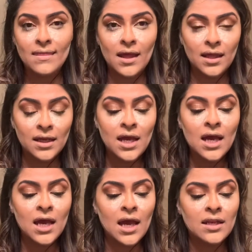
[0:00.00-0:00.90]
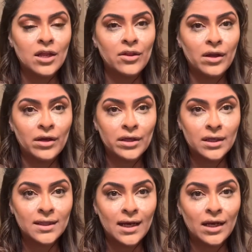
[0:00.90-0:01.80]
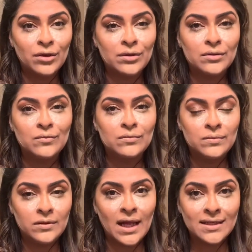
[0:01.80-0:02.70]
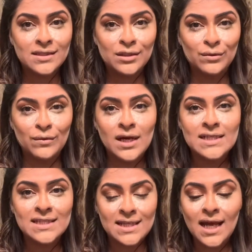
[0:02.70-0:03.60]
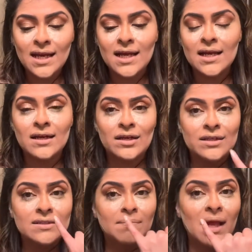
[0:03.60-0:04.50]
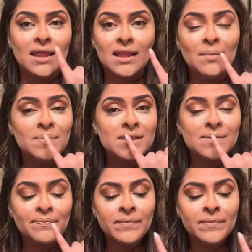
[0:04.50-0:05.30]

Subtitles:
then another area that I like to set are my lips.